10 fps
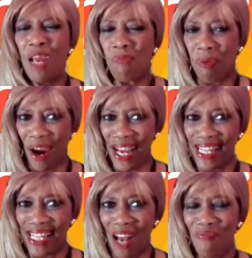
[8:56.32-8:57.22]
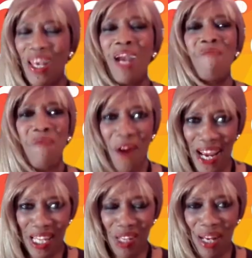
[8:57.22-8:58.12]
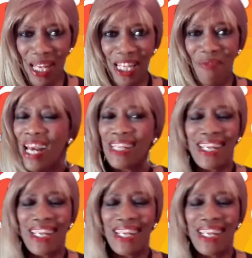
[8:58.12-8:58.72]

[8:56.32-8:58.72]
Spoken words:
Embrace it. Embrace wisdom.